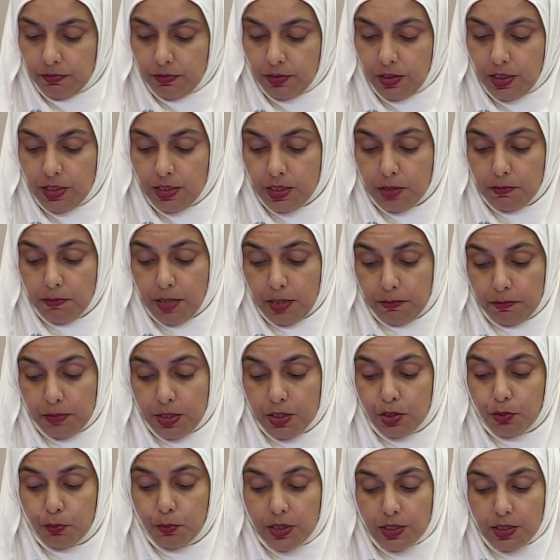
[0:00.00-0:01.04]
These
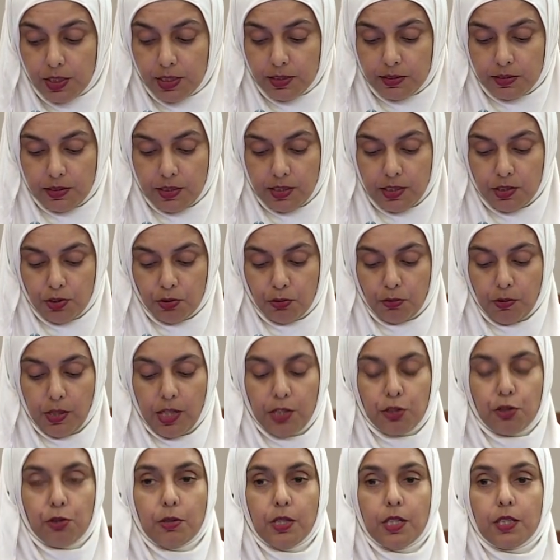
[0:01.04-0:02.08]
amendments will assist to
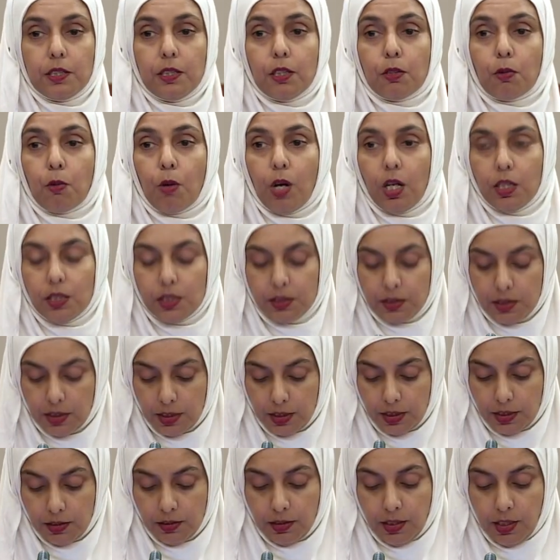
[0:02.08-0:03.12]
ensure the
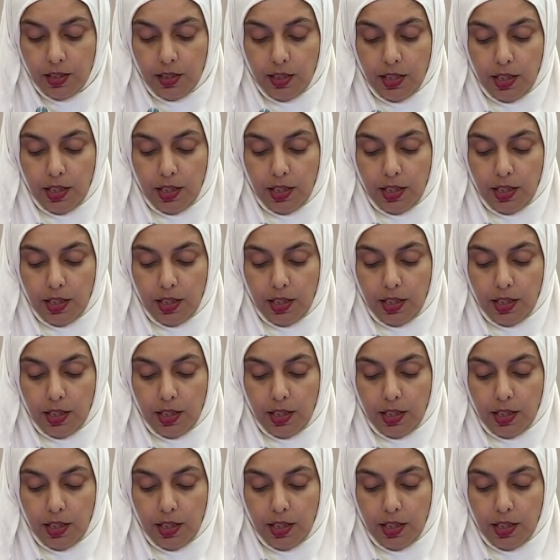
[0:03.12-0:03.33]
quality